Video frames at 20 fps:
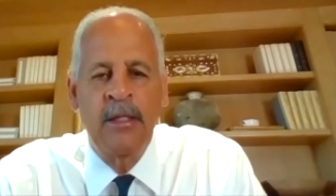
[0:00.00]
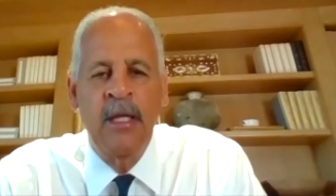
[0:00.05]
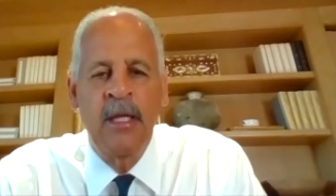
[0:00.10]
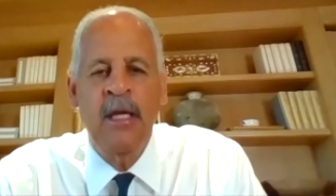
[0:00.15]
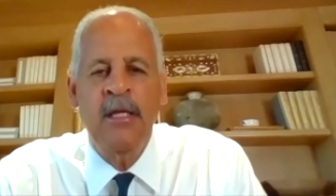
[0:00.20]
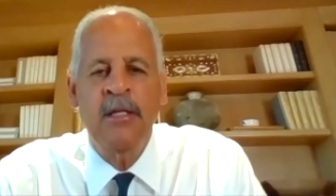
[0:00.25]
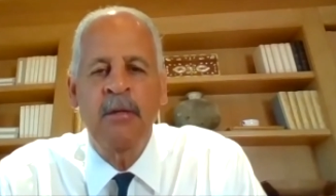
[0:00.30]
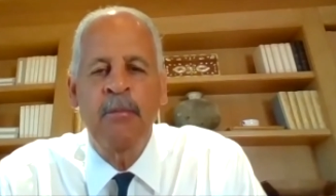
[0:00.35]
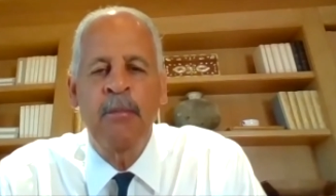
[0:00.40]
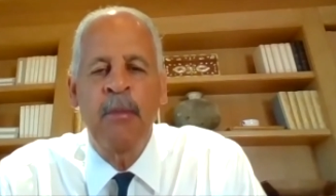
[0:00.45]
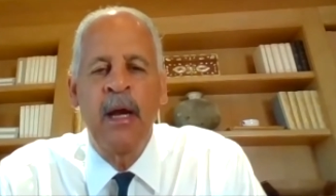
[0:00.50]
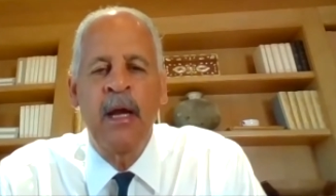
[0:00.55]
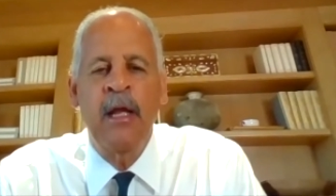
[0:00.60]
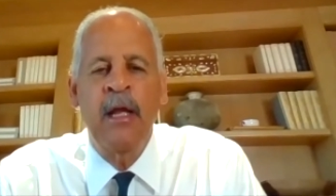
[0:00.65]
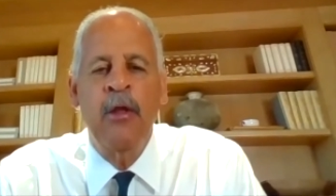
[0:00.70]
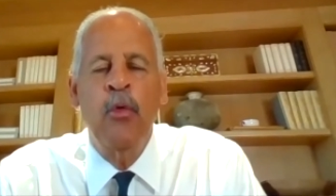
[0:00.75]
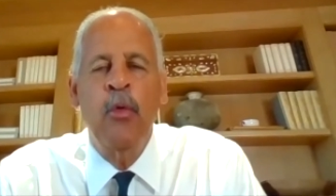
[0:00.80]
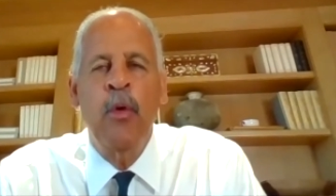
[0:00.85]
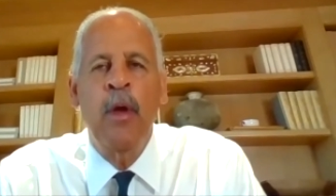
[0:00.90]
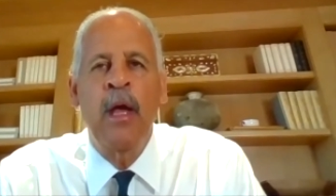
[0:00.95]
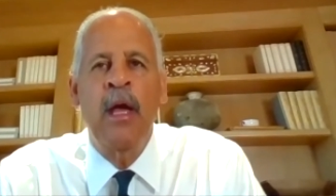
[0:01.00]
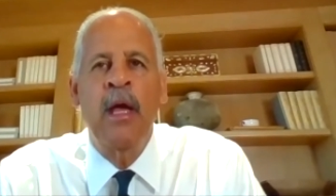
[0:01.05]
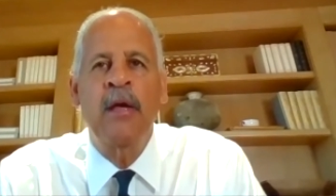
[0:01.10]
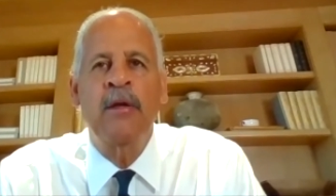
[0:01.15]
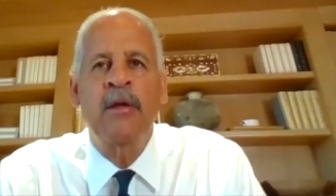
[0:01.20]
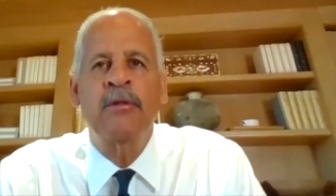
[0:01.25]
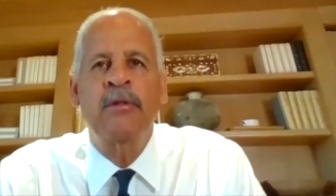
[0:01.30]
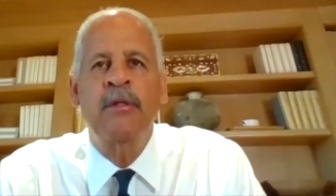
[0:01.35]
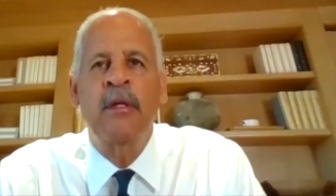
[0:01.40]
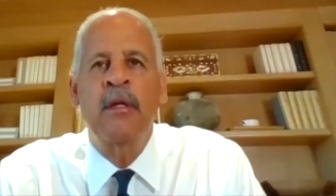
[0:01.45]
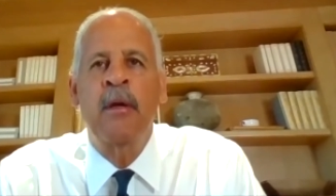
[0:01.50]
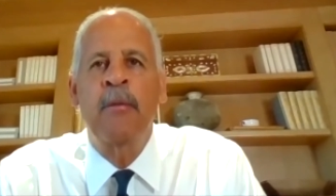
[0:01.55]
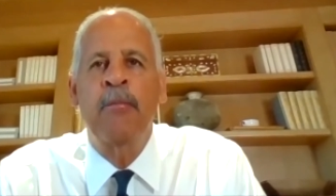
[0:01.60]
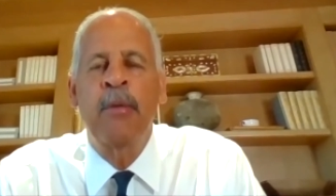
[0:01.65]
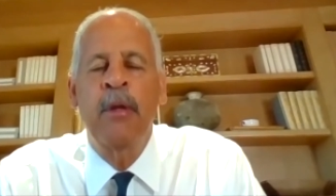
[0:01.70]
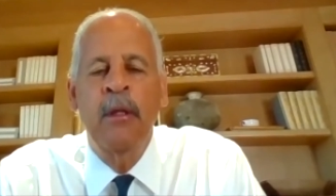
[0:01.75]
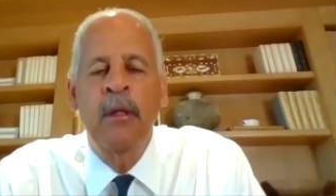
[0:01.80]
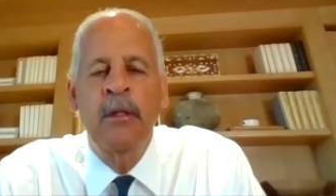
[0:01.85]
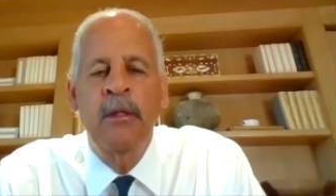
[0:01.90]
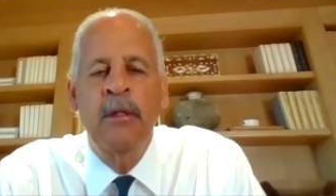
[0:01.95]
It takes somebody who has the
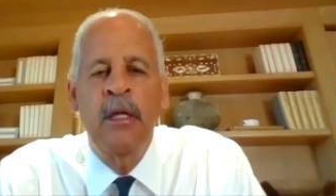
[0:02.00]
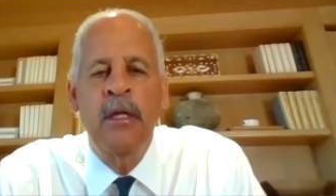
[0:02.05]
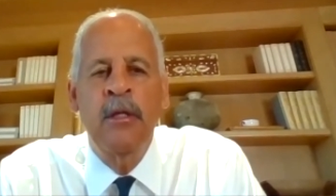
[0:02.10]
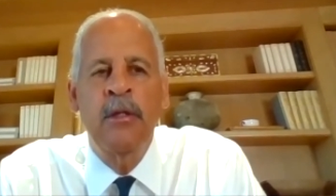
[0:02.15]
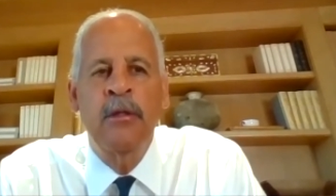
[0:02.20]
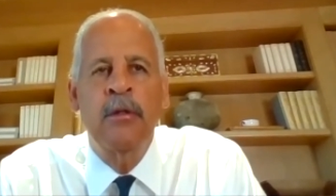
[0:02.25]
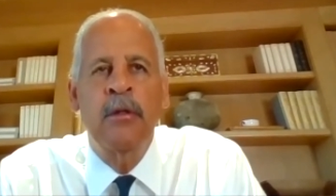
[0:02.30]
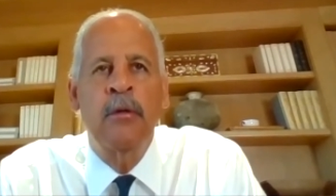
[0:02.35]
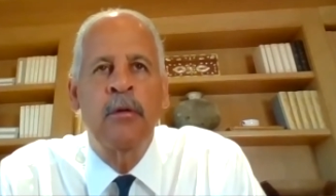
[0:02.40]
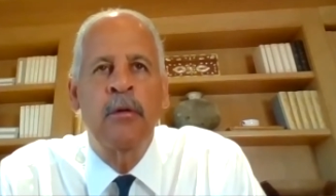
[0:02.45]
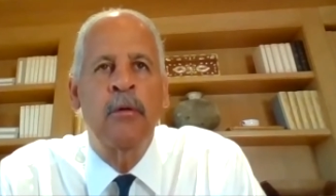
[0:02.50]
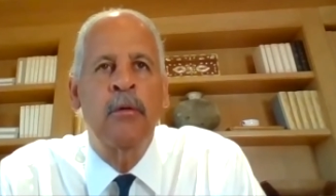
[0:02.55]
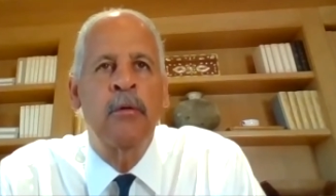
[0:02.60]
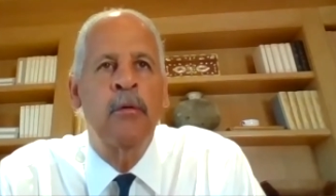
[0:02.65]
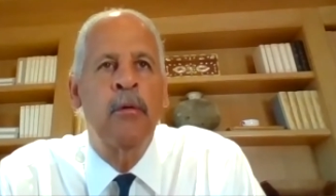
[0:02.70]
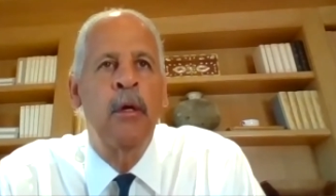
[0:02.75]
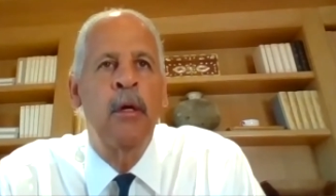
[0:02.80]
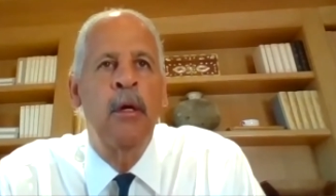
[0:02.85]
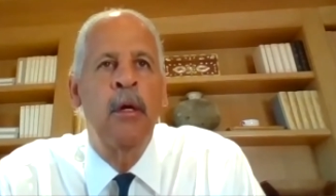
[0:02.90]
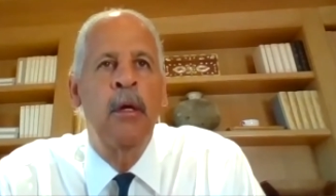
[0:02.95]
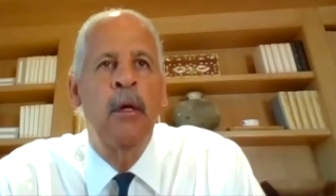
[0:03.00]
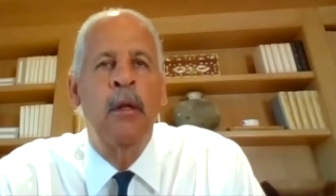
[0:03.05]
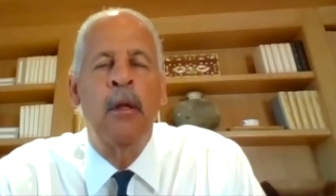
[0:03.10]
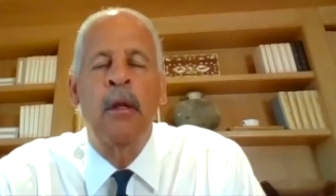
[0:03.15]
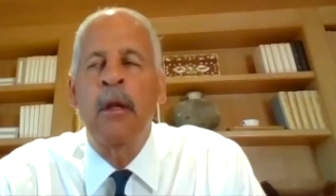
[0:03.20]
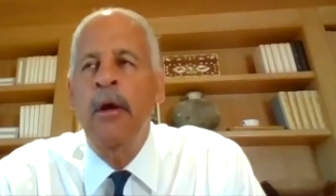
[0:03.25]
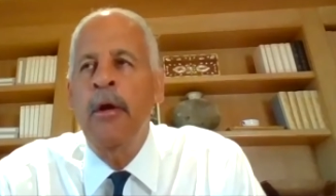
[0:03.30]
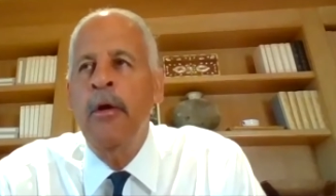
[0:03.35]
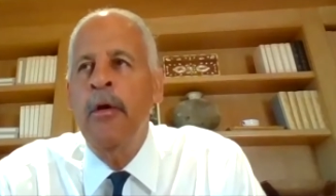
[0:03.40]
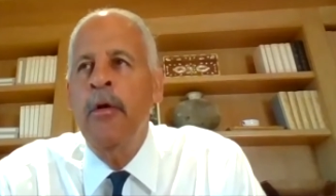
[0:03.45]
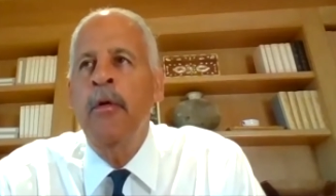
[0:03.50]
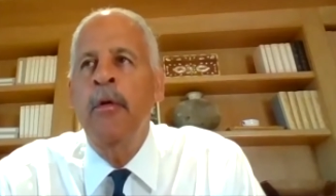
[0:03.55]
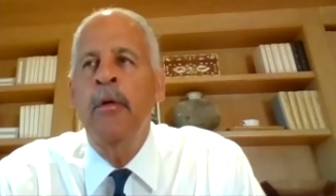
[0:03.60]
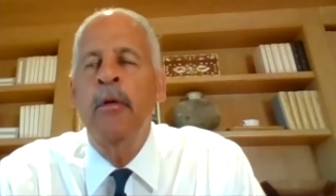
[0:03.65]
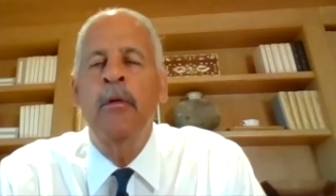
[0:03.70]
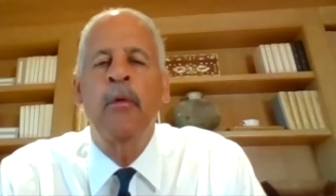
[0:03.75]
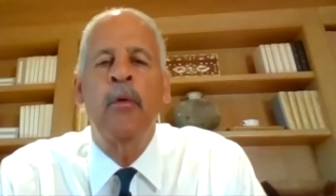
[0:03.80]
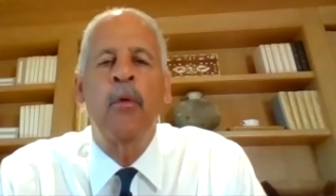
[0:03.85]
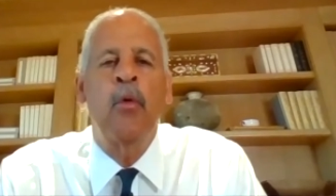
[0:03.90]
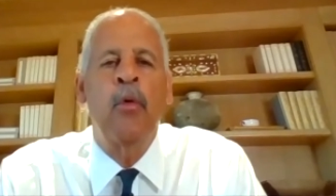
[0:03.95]
ability to
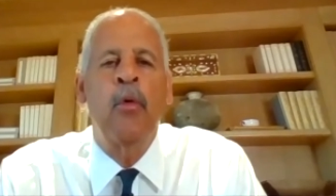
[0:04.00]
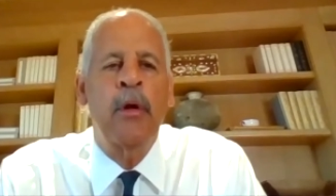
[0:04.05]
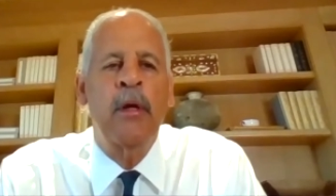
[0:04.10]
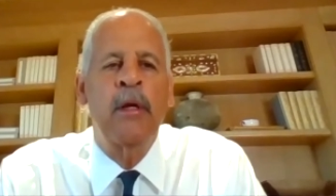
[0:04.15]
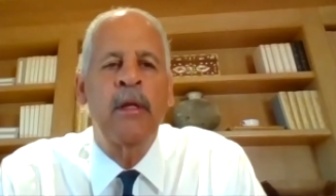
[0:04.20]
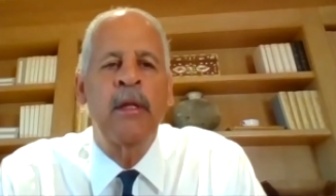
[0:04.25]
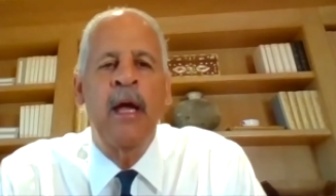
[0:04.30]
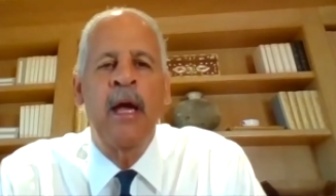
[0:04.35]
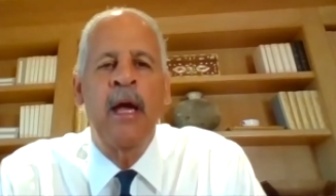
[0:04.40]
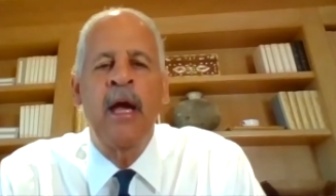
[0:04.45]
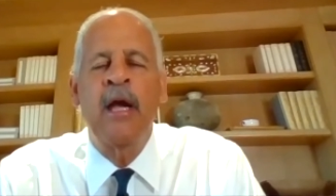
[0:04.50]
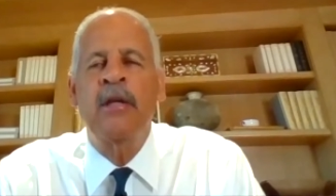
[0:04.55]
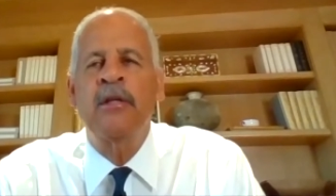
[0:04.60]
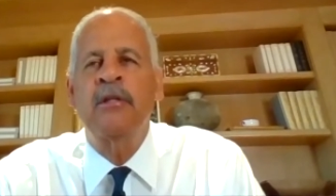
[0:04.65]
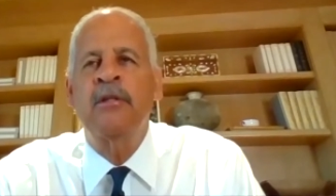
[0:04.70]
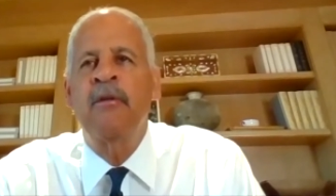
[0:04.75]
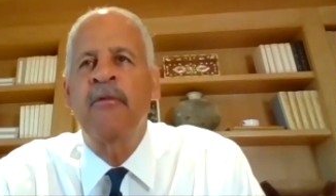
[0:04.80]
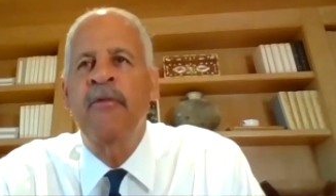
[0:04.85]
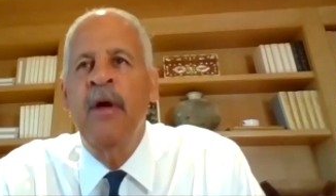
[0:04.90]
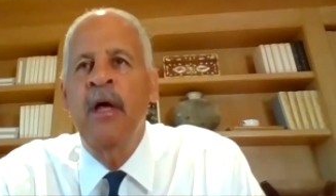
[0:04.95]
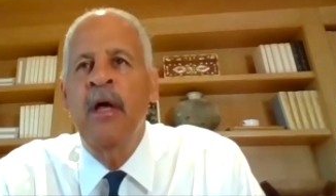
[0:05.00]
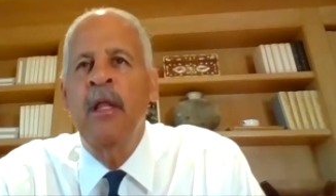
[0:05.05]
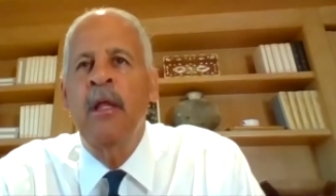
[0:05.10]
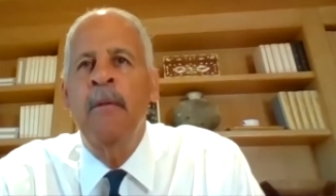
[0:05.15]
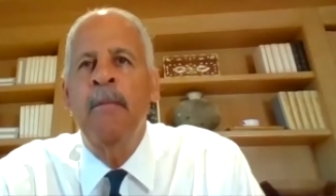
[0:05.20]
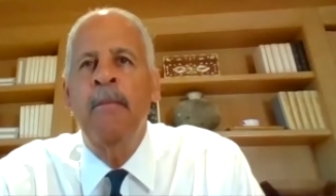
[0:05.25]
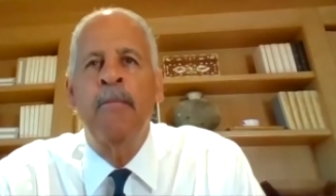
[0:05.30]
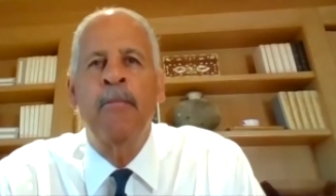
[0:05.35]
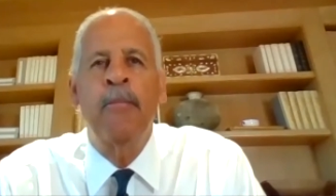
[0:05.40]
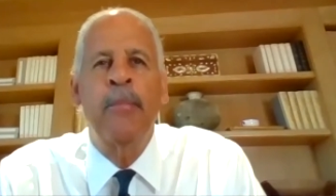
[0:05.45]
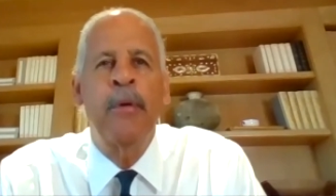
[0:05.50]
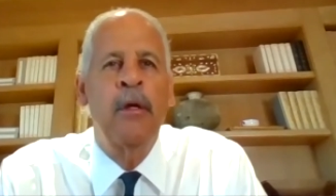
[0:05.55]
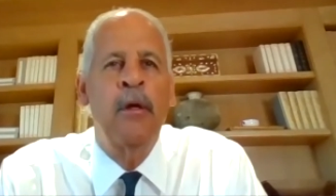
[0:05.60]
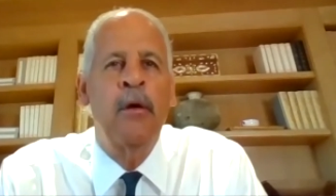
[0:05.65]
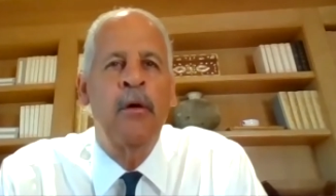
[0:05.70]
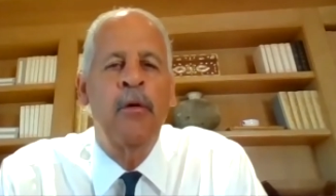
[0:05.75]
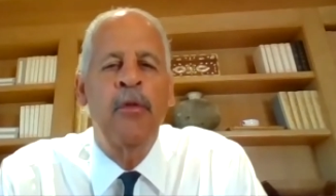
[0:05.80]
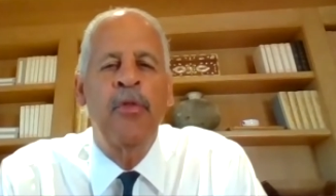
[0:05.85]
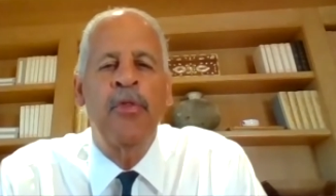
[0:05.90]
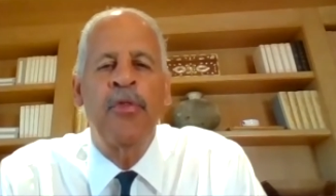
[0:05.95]
learn, organize, develop,
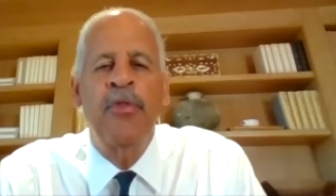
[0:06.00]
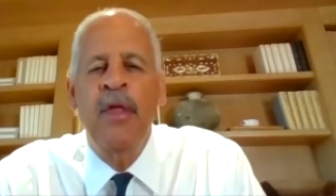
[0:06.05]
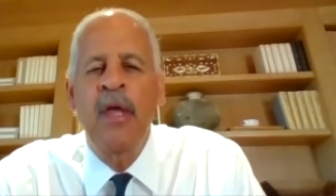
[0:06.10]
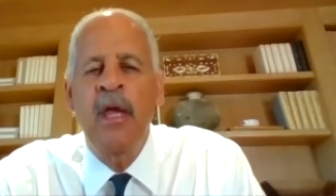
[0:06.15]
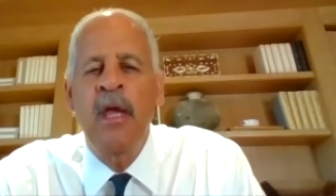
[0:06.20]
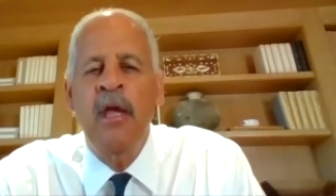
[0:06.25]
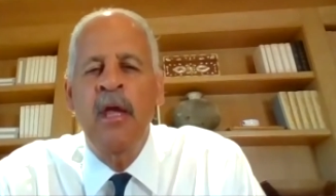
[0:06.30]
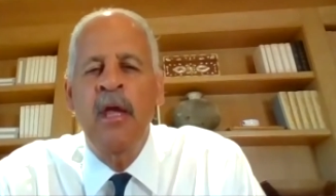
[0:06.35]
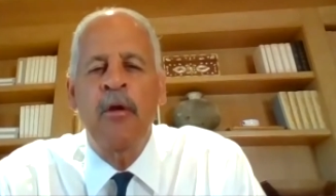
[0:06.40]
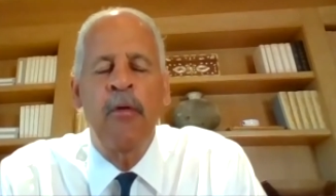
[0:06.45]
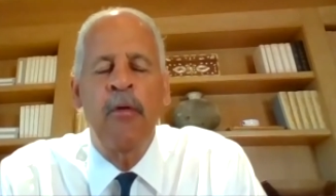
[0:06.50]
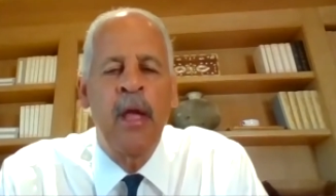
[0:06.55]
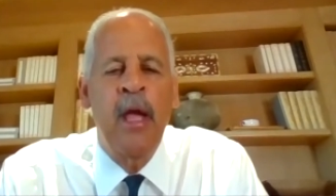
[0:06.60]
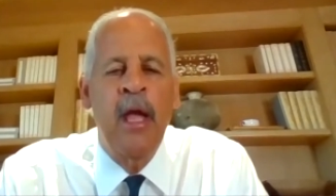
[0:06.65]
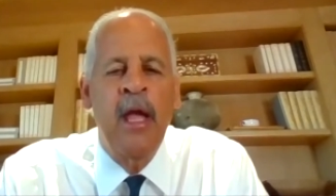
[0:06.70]
build, think,